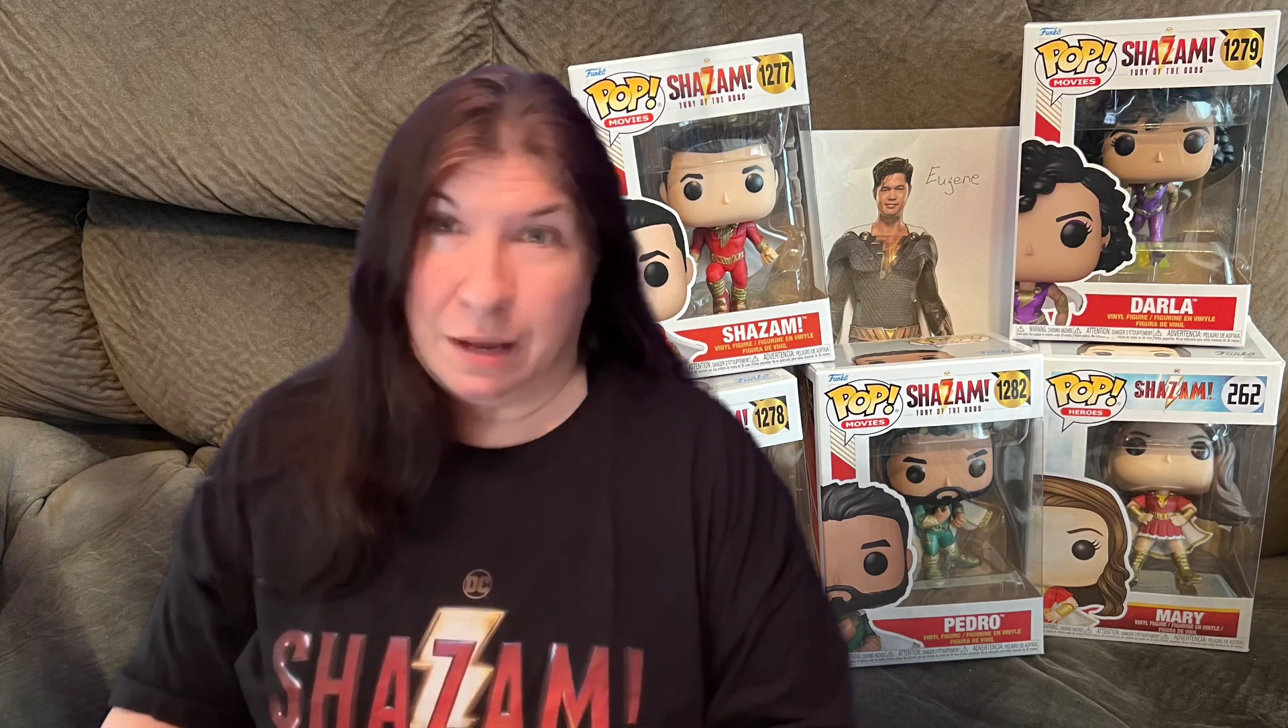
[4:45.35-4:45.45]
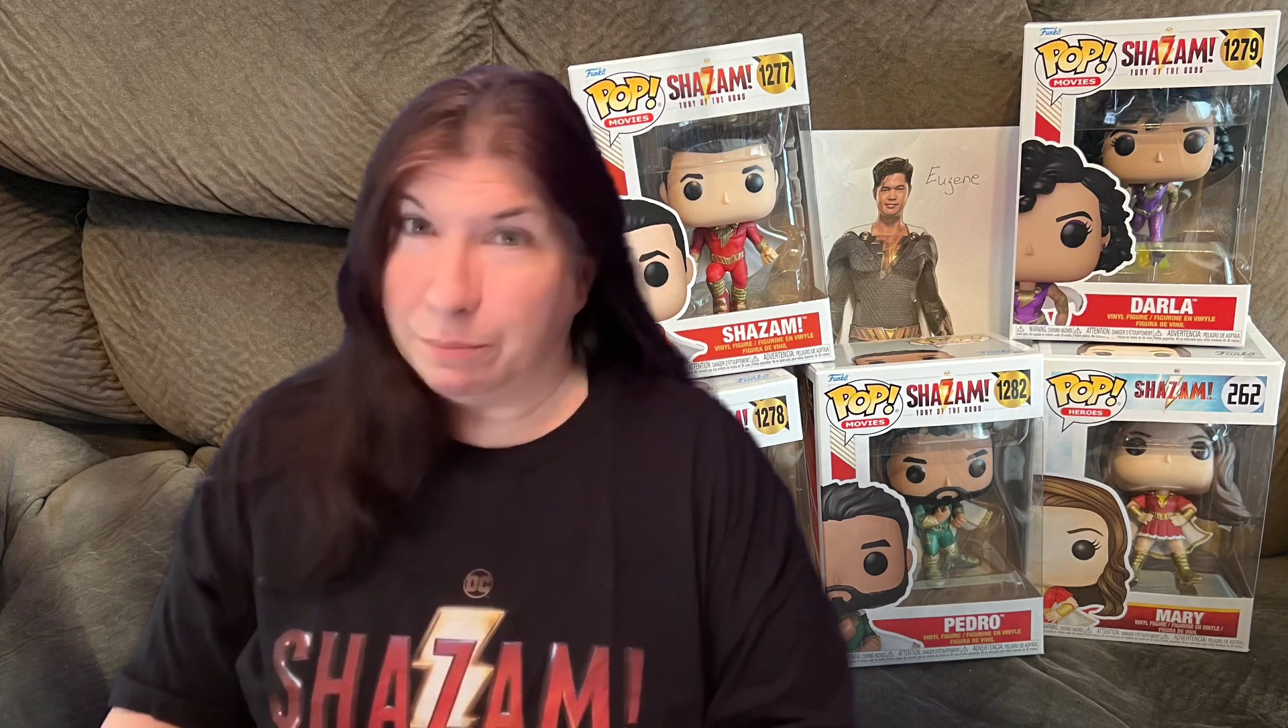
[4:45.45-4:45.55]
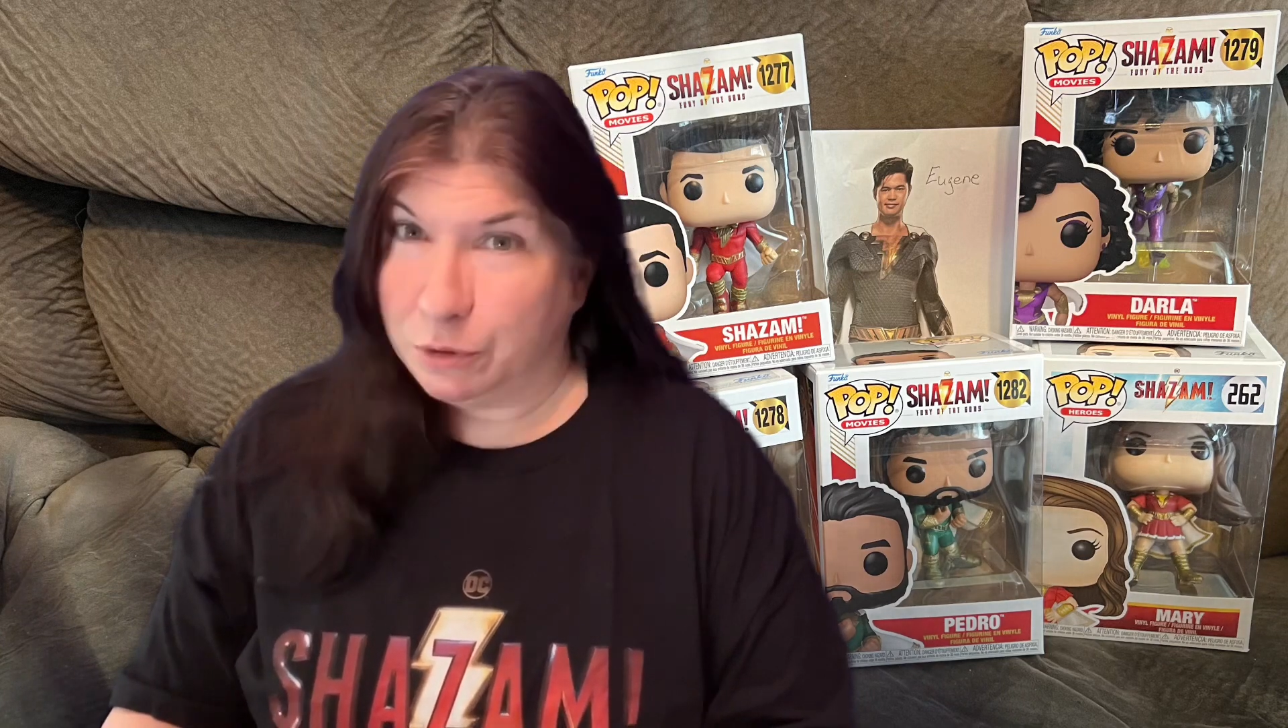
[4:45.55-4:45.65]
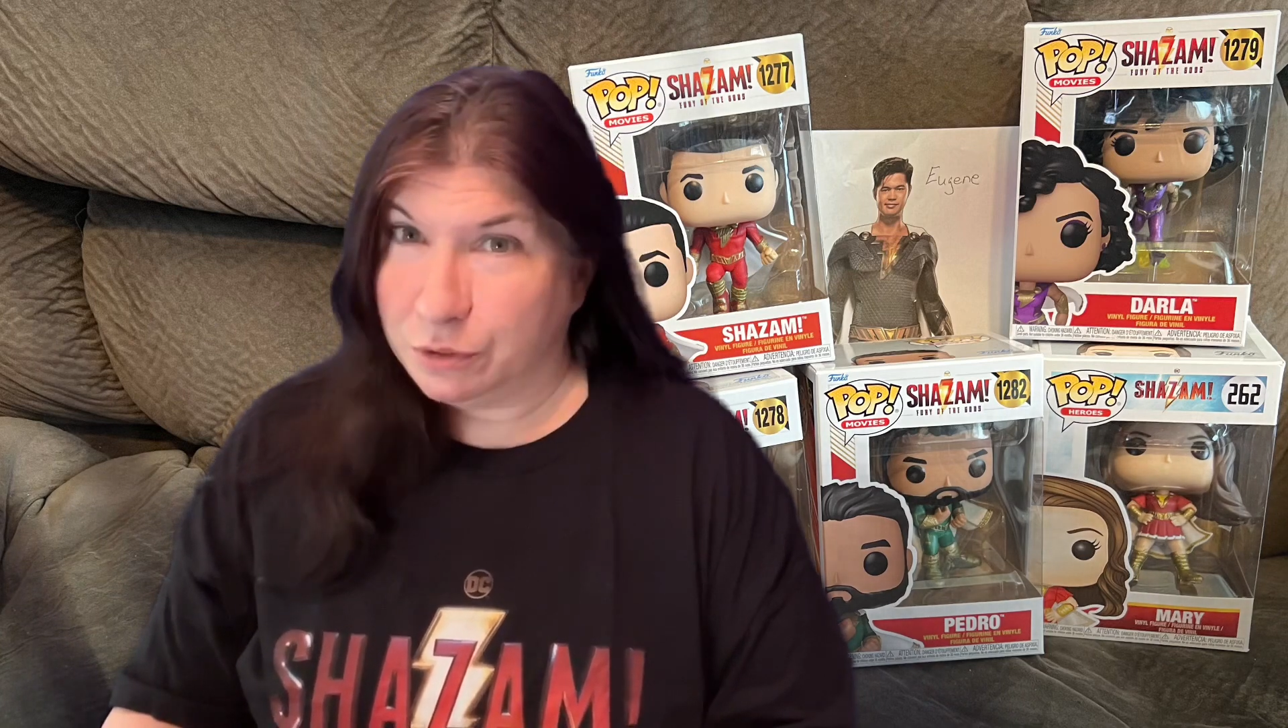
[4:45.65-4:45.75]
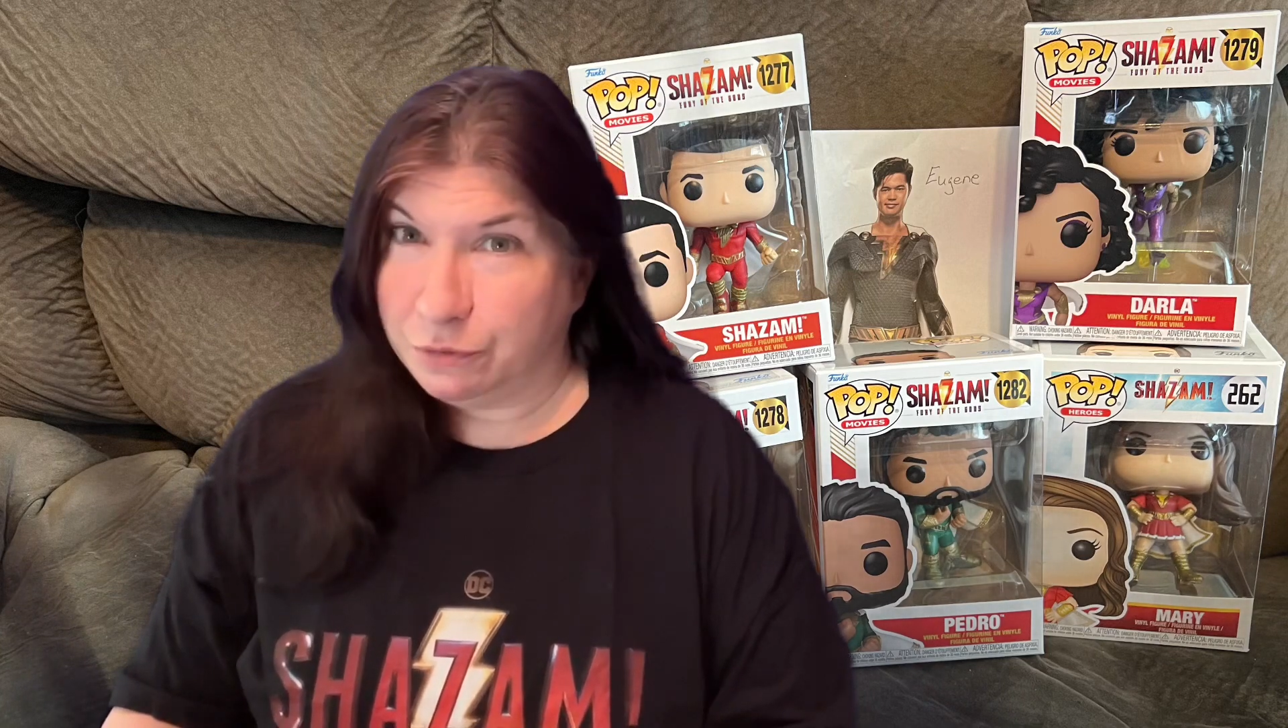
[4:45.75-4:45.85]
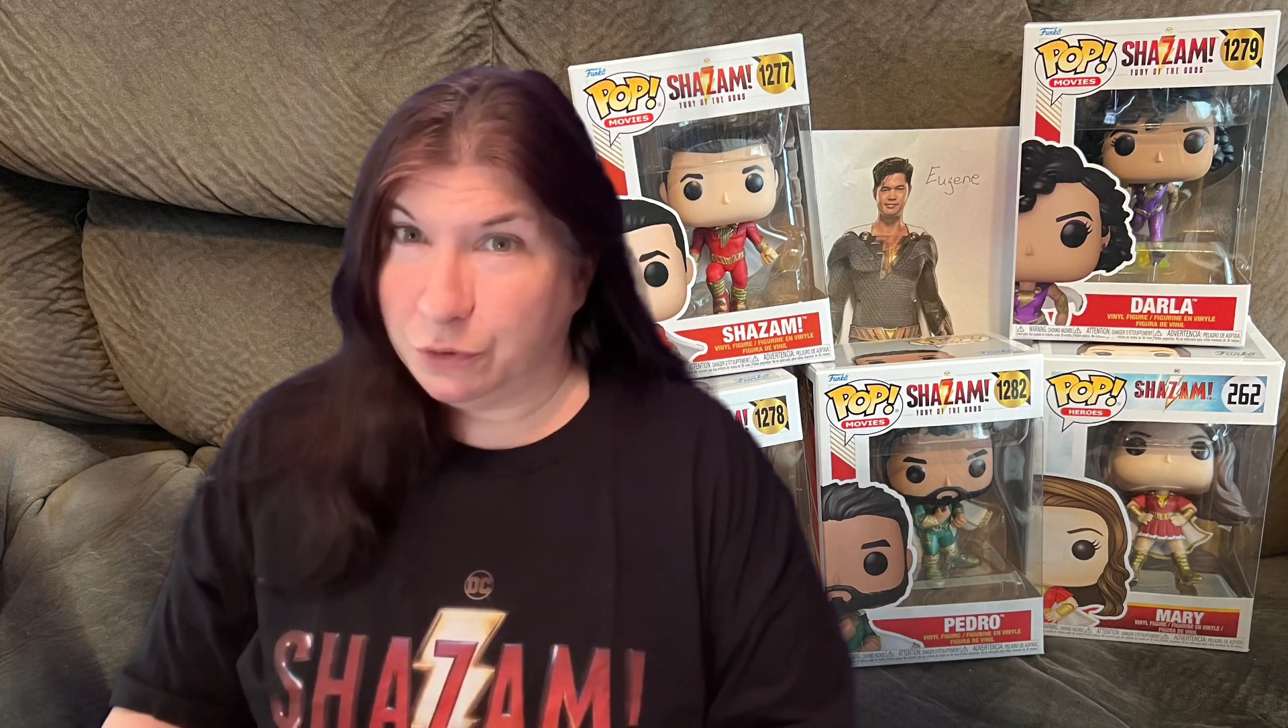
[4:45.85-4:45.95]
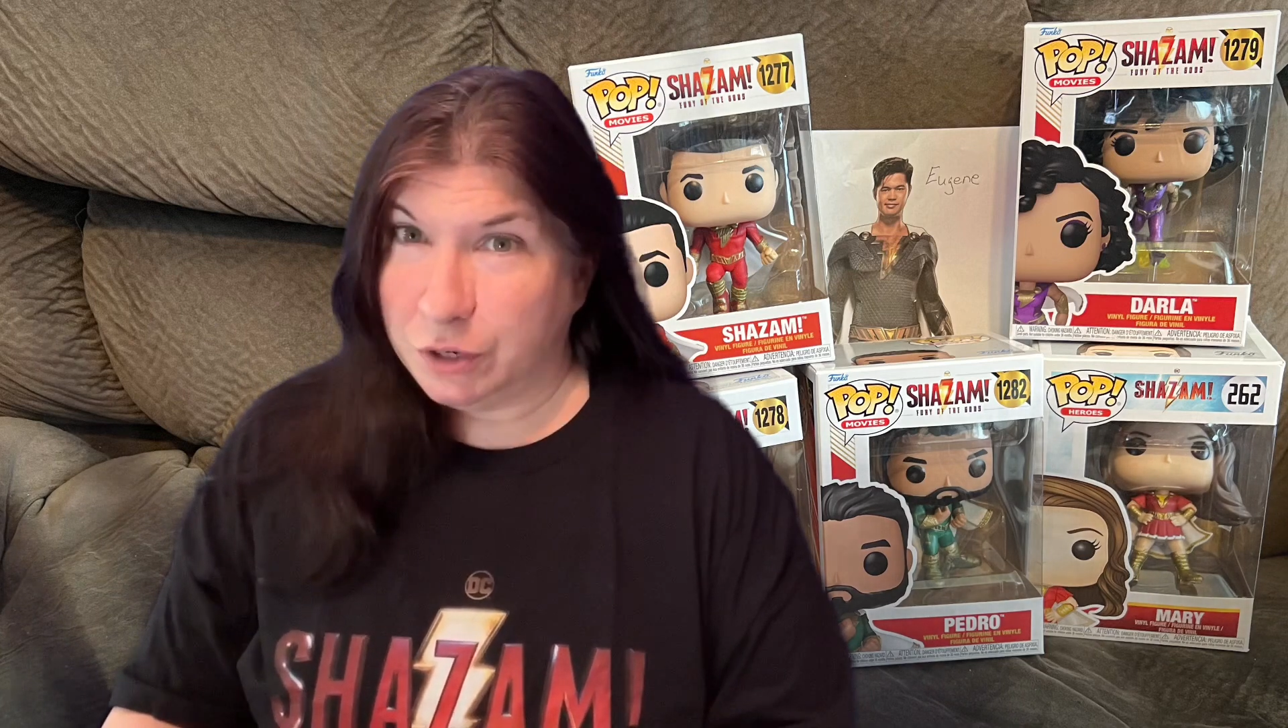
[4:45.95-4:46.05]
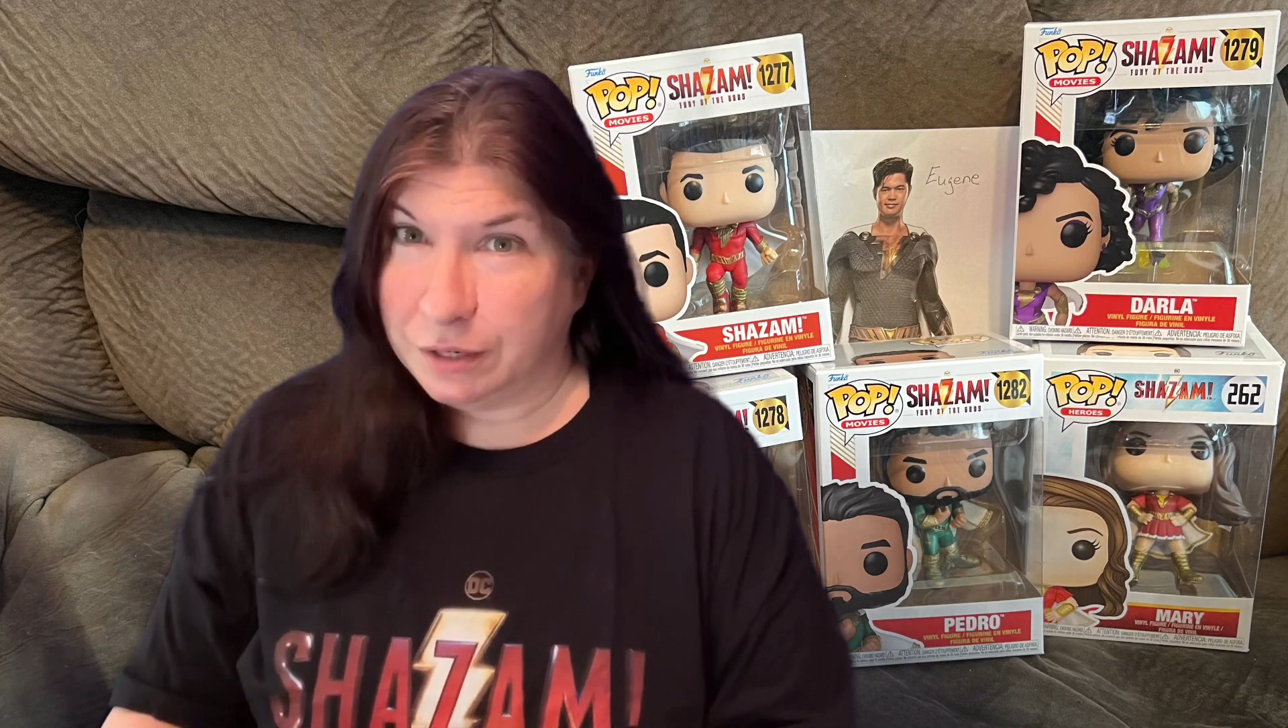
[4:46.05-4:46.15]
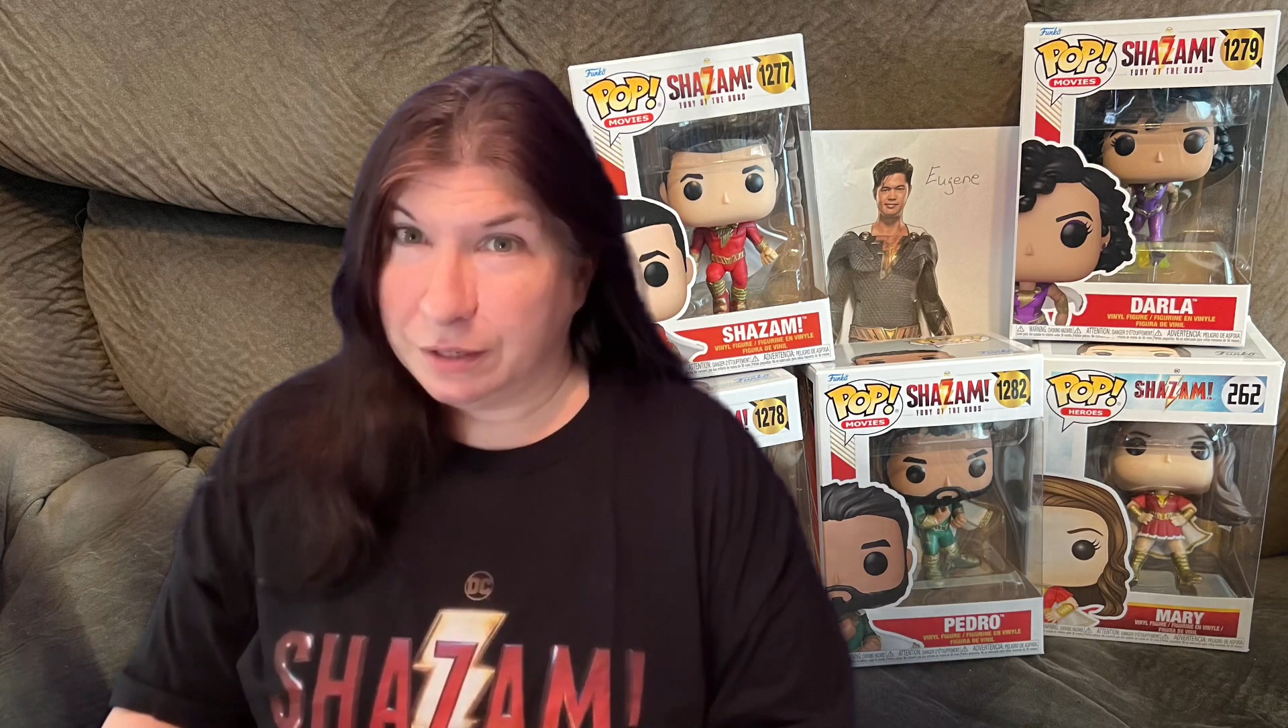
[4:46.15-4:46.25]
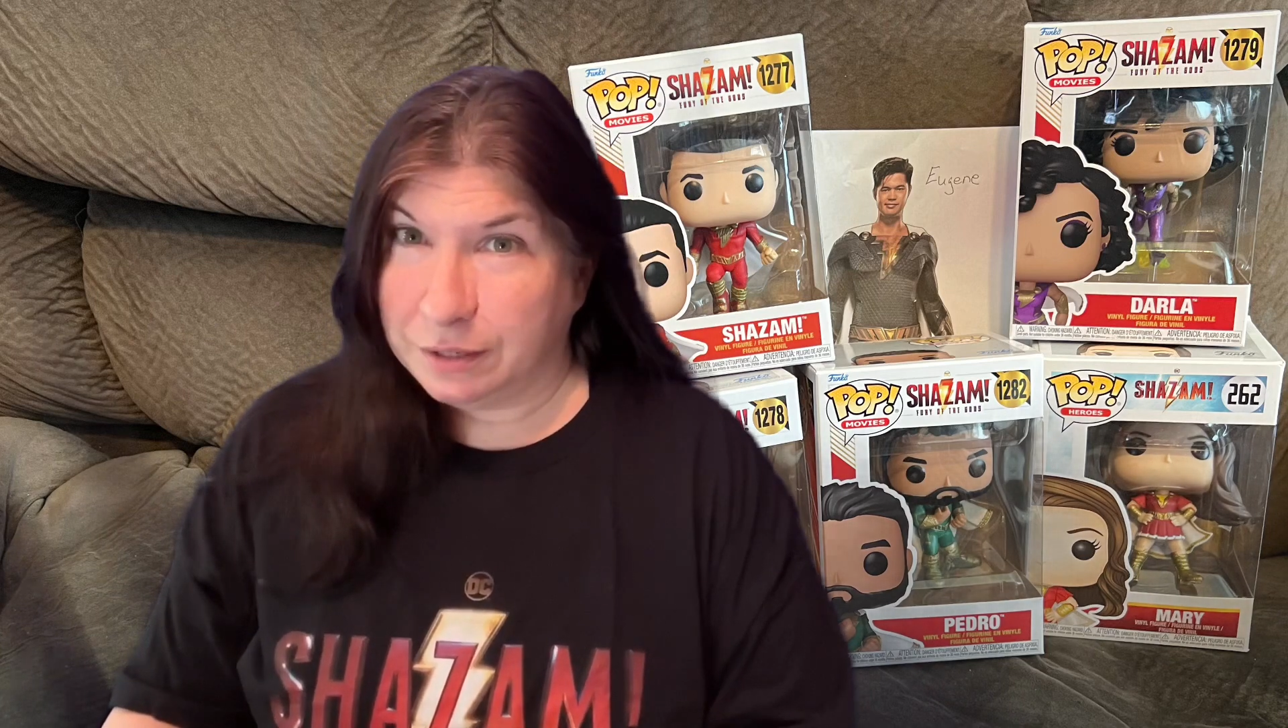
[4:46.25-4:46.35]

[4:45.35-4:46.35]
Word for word: Most of all,